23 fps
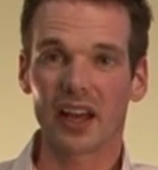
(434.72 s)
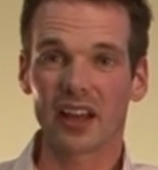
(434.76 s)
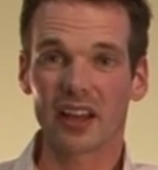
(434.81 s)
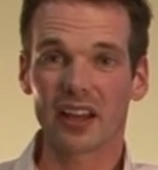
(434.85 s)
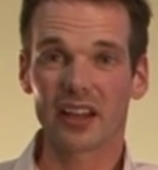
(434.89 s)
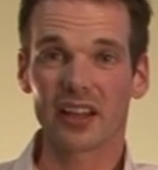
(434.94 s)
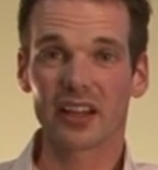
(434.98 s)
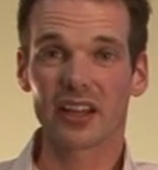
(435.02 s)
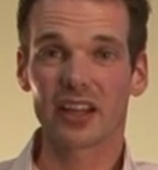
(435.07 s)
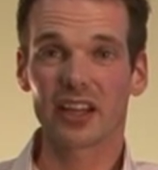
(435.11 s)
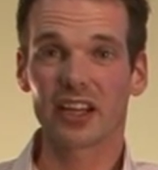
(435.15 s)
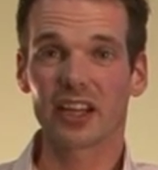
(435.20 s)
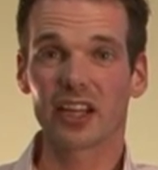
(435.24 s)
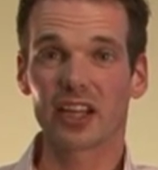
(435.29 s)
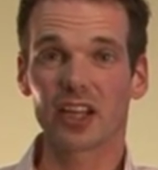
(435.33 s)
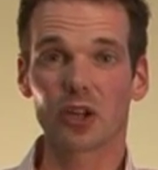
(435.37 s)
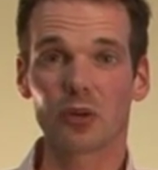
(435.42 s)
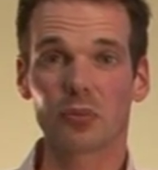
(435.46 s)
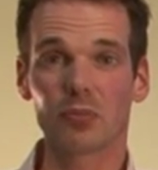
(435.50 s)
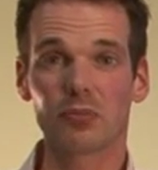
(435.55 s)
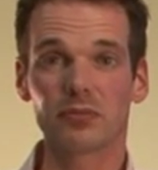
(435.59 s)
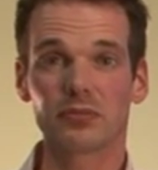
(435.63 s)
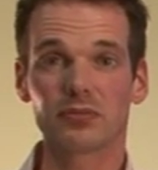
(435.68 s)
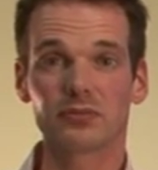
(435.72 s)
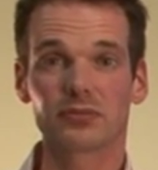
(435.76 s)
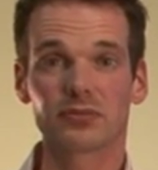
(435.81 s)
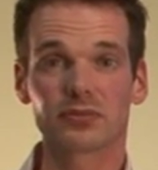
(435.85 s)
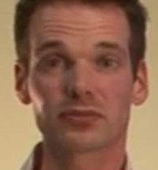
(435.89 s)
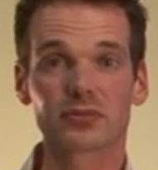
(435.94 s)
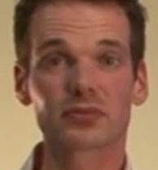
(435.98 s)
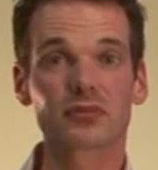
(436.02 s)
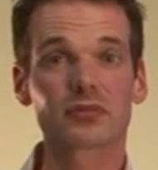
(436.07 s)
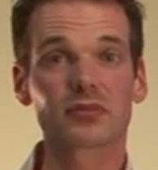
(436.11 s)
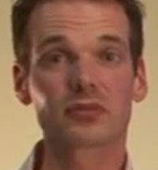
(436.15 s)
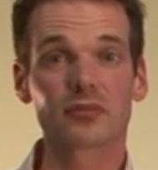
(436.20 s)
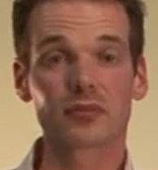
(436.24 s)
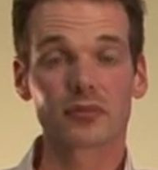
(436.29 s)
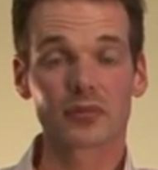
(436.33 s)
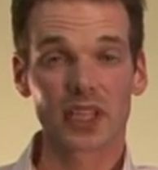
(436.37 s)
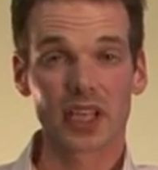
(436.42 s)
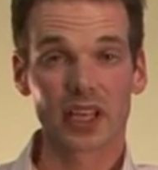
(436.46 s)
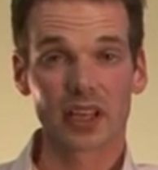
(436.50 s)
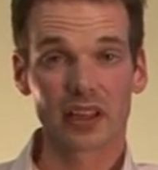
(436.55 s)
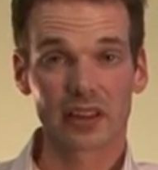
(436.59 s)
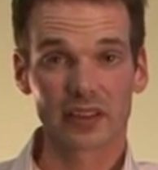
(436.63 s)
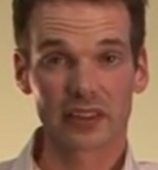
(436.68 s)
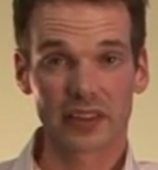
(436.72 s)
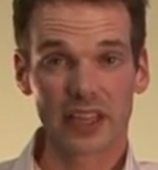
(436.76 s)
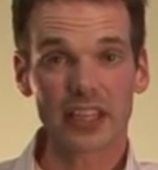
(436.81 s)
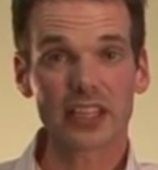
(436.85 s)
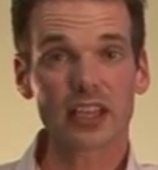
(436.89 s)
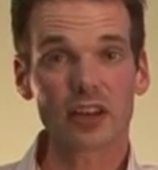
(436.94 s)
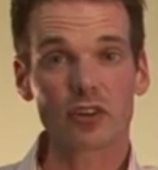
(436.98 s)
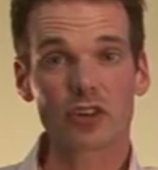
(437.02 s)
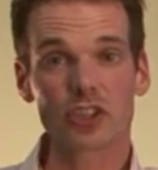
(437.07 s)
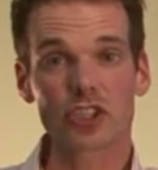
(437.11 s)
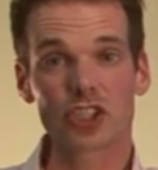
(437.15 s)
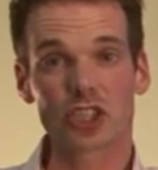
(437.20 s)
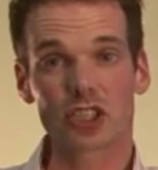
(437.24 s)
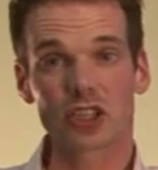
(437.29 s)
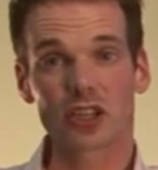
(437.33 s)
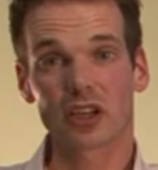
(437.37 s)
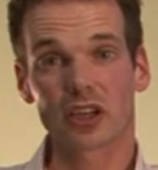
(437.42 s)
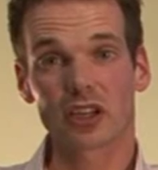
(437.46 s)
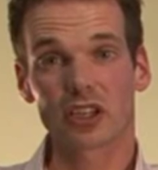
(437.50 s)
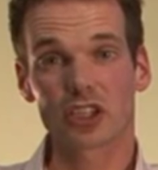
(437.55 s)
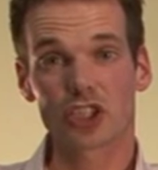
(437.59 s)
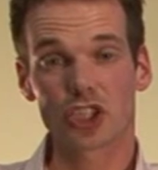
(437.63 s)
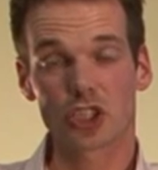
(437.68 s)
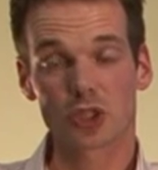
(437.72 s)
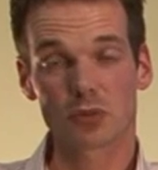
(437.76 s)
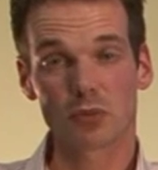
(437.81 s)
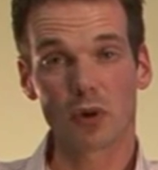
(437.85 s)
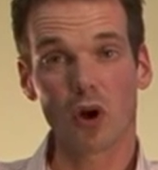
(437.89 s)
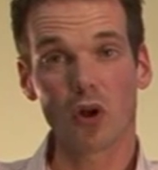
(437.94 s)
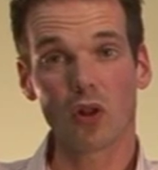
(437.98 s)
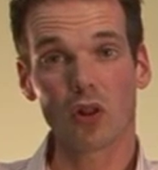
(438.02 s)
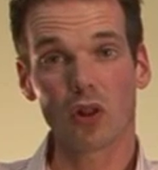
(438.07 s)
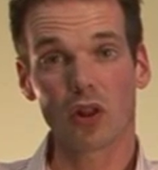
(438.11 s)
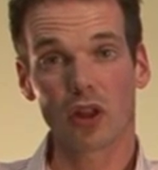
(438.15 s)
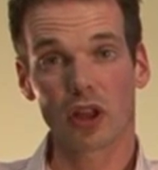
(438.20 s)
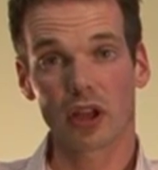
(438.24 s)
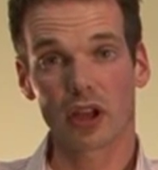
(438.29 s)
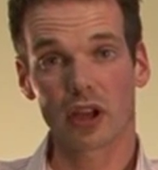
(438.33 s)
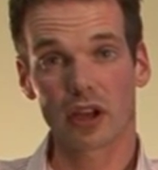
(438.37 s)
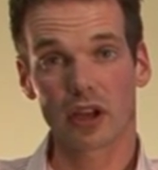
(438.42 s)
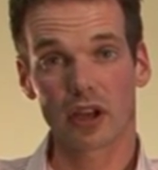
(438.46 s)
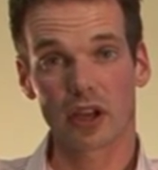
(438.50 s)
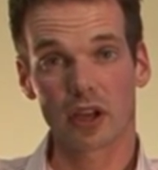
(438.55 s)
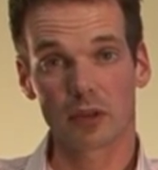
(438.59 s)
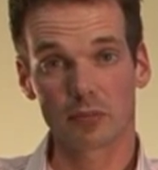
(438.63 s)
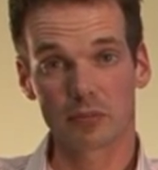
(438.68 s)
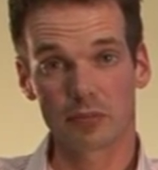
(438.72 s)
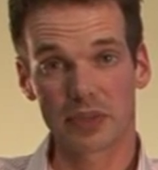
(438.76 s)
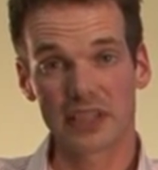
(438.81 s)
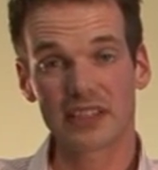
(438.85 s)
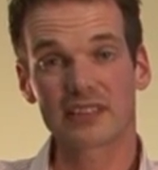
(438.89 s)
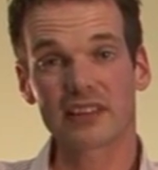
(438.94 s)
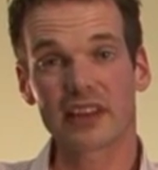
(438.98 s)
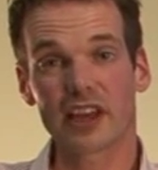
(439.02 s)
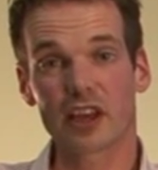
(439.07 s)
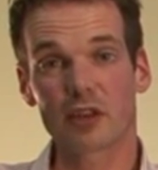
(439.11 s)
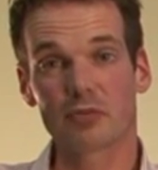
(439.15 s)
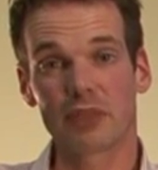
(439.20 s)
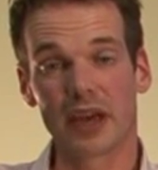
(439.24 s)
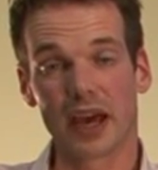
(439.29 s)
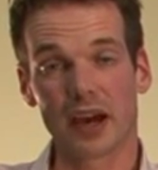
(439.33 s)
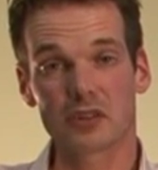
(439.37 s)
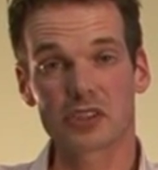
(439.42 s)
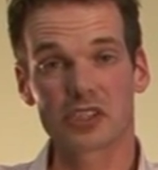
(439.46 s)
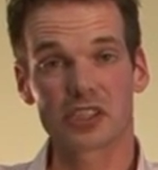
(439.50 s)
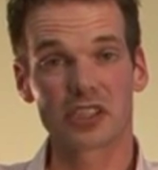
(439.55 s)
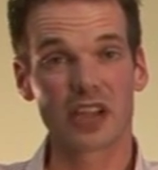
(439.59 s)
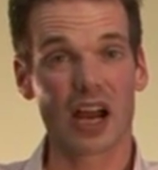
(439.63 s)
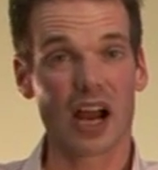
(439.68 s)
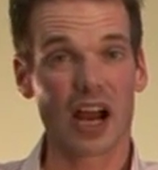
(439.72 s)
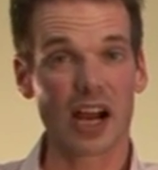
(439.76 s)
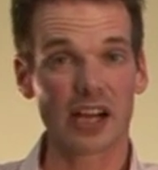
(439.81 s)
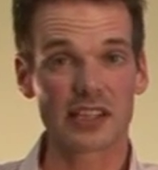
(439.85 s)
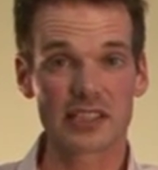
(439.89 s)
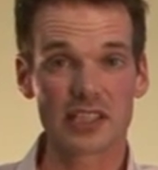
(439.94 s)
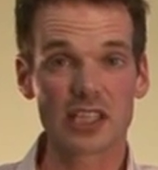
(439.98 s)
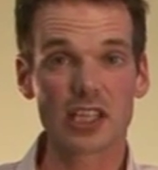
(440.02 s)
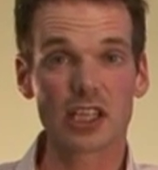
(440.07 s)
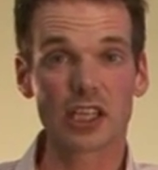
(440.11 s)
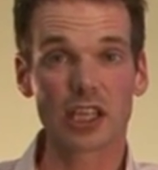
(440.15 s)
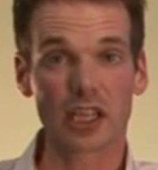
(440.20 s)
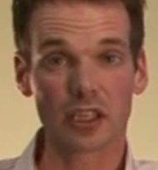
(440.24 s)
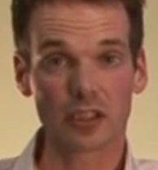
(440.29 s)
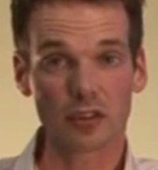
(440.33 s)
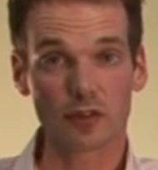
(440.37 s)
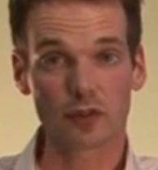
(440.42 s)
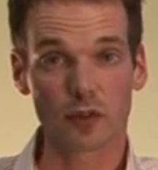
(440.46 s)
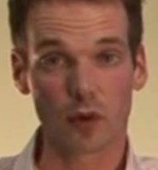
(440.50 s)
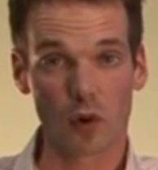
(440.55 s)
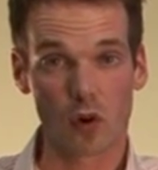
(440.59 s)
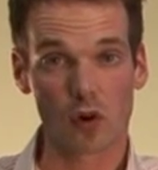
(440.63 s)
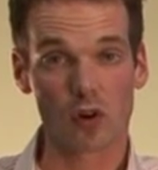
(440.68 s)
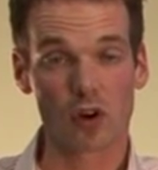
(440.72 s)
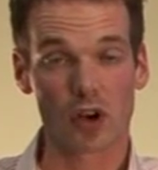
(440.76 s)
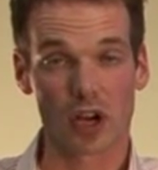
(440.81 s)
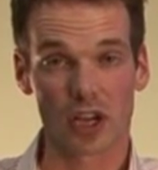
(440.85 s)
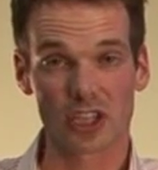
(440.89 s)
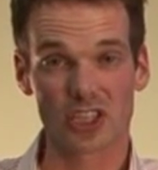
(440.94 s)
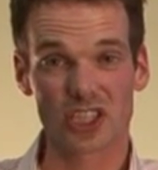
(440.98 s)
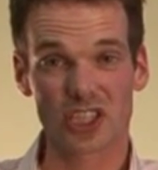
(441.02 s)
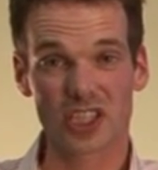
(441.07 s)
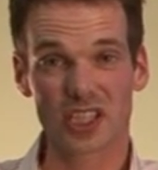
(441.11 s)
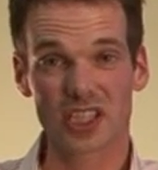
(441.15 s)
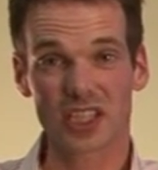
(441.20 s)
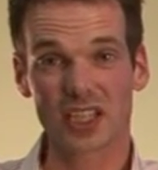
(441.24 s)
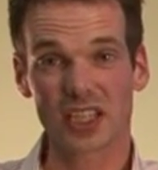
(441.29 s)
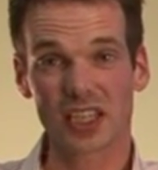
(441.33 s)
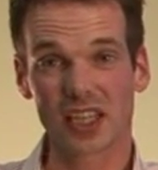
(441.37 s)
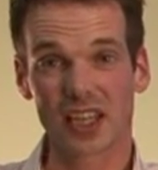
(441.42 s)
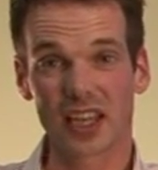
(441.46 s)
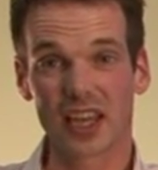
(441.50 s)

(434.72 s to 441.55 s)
Then there is a small bit about the IT in forecasting.